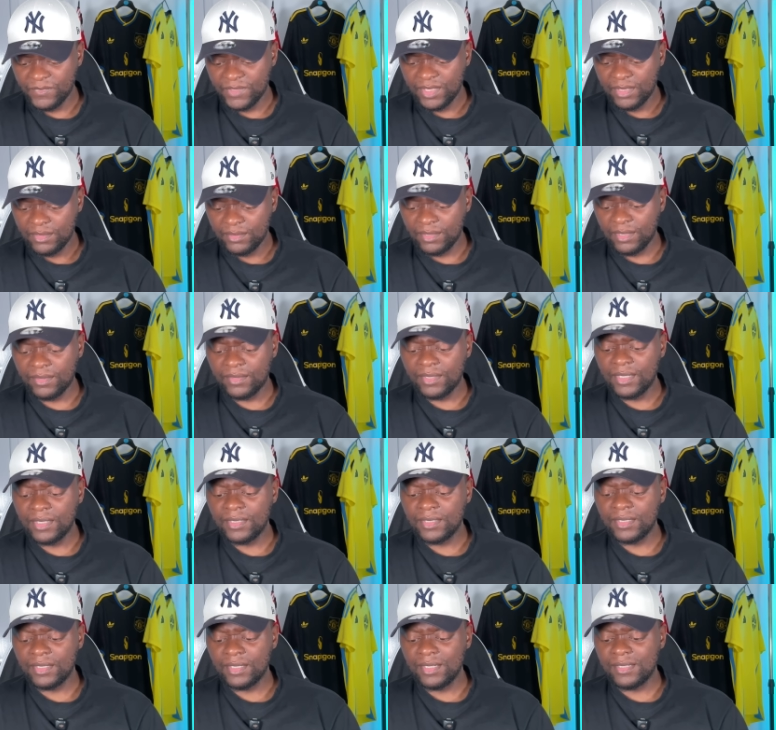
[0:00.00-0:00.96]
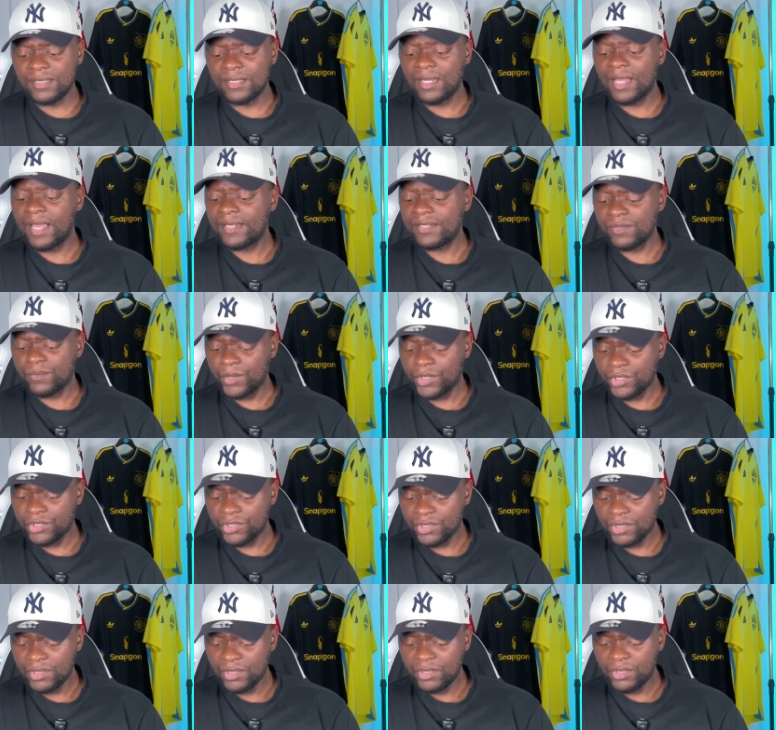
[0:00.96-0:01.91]
They think it's a light
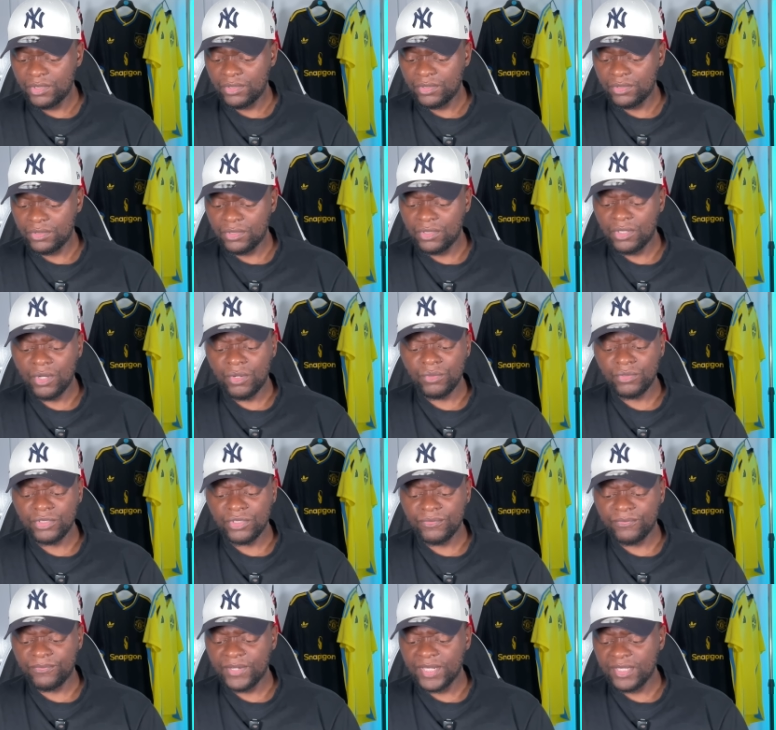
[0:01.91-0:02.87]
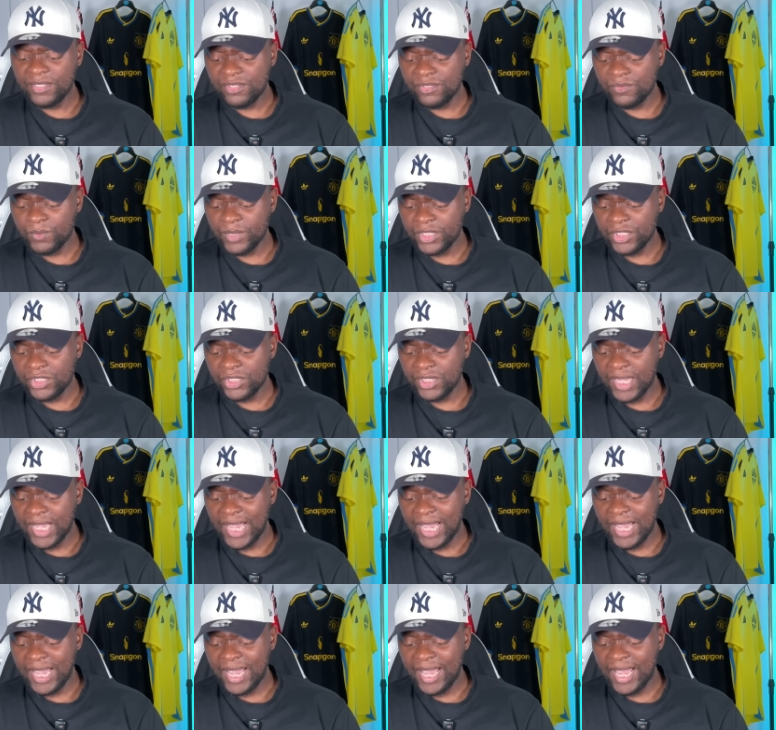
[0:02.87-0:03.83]
switch. You know, you flick a switch
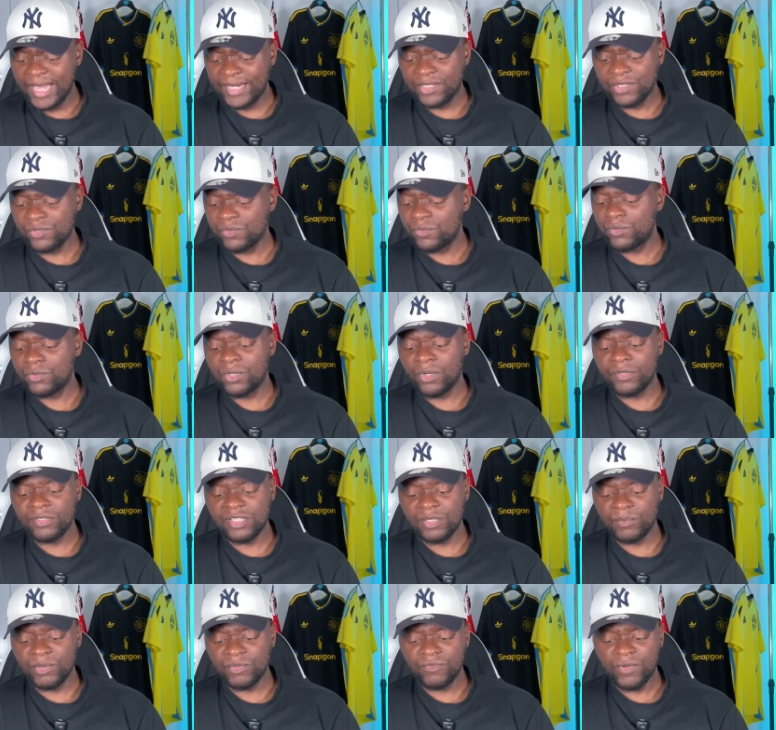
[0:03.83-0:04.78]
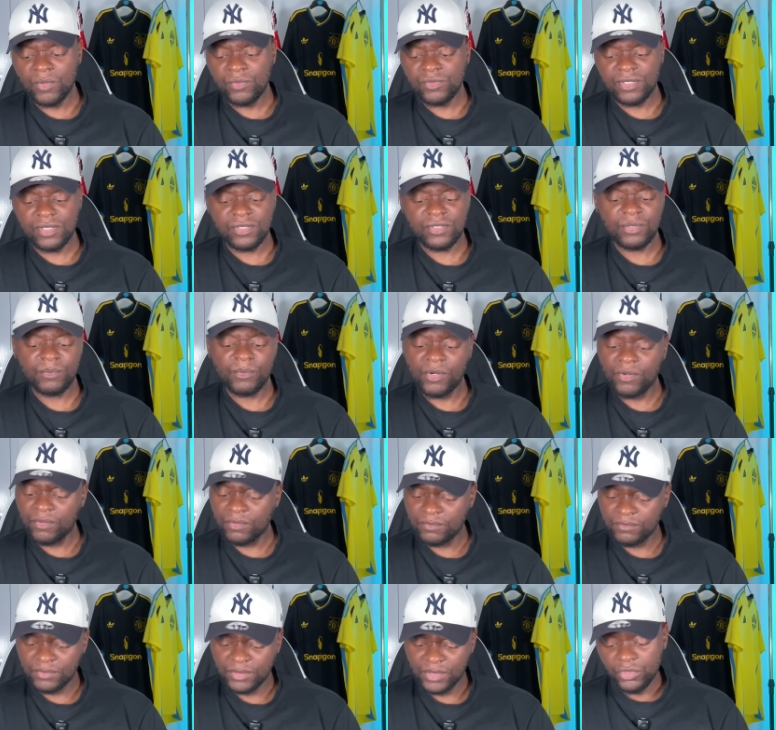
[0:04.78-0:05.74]
and it's all going to be roses tomorrow.
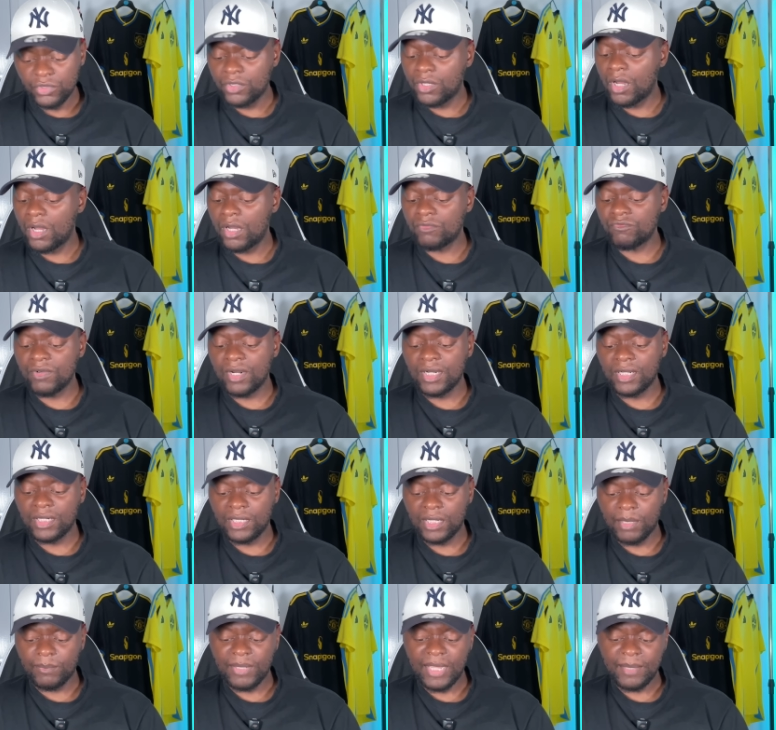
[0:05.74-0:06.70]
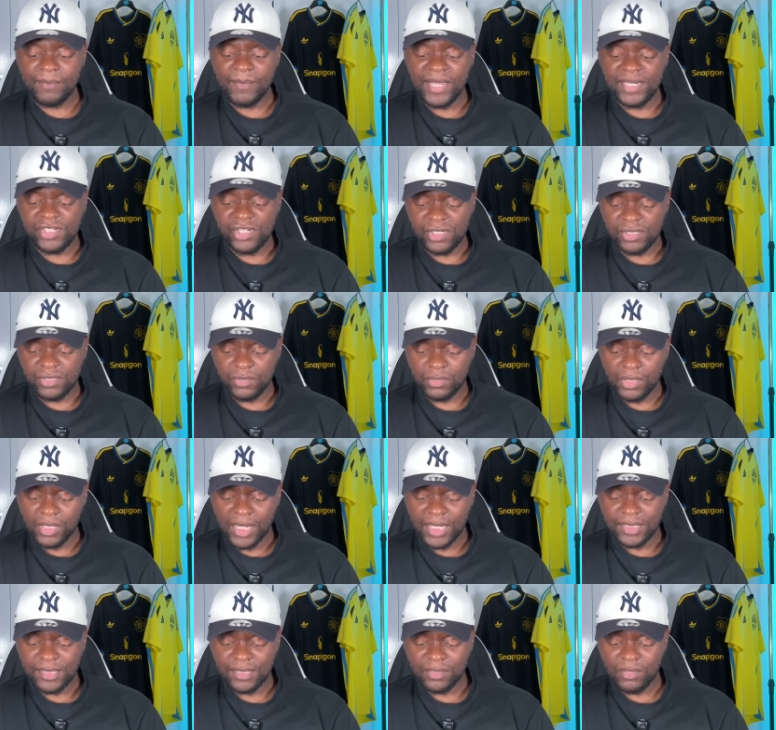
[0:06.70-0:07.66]
You can't run a club like Manchester
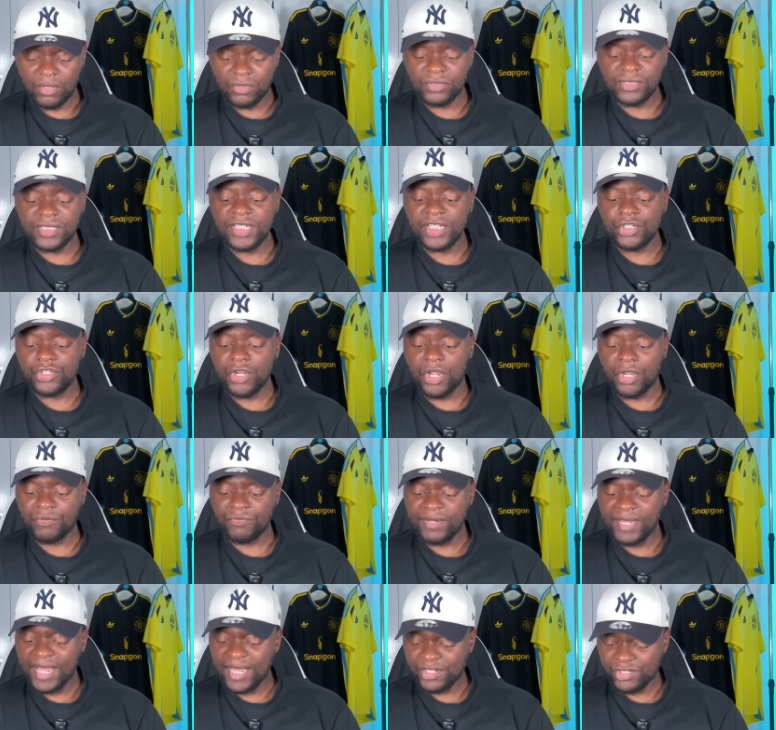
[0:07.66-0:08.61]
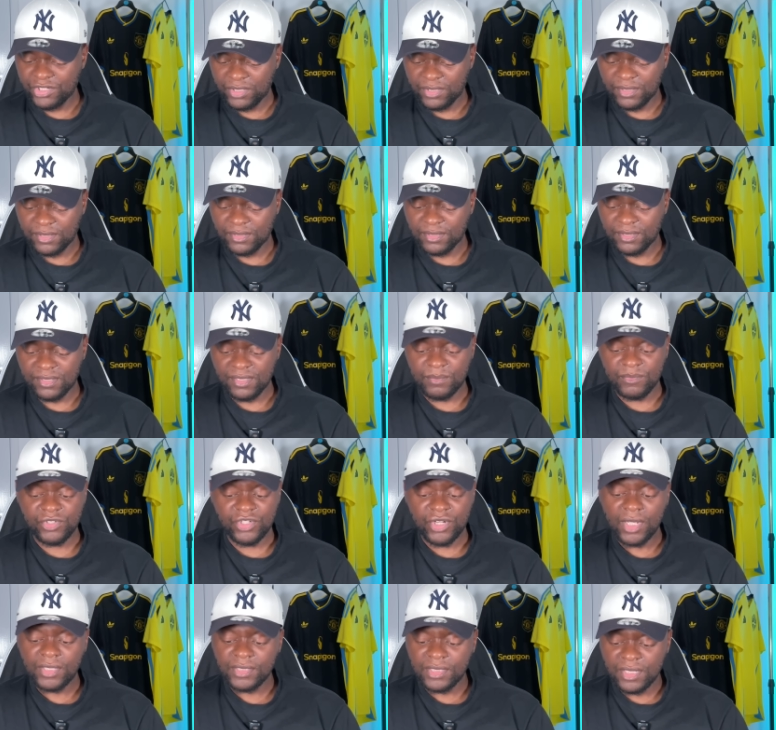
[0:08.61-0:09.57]
United on knee-jerk reactions to some
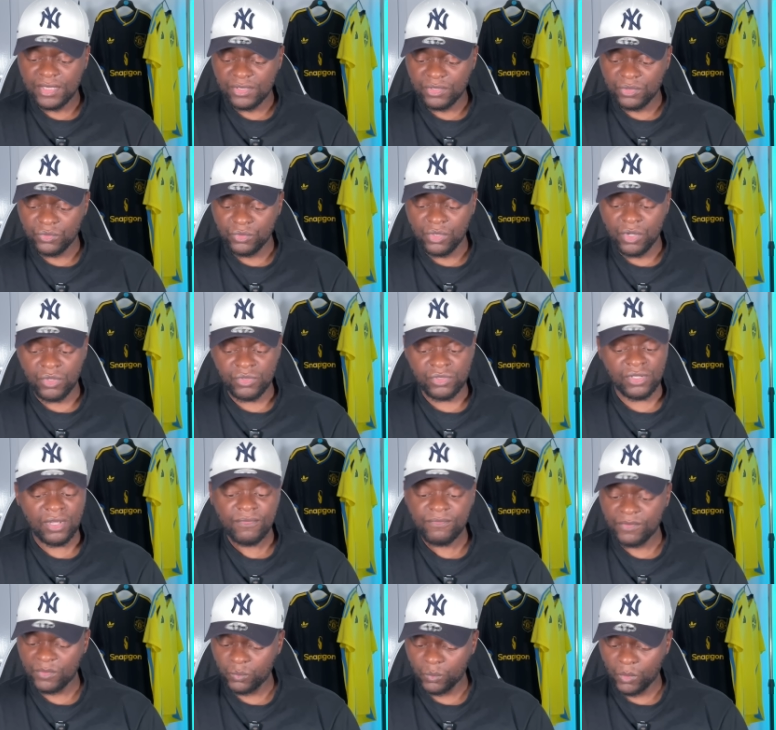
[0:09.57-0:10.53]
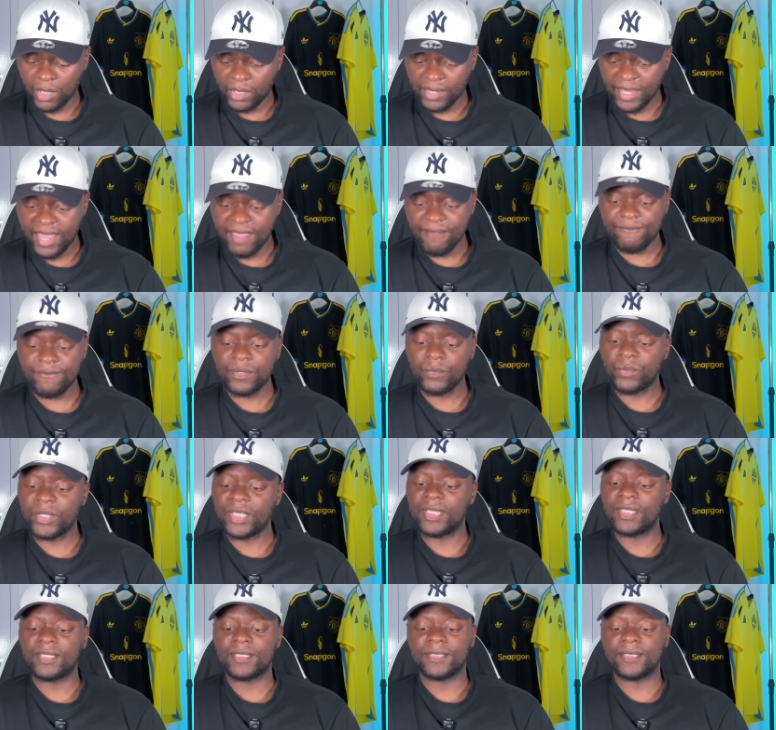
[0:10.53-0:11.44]
journalist who goes off on one every week.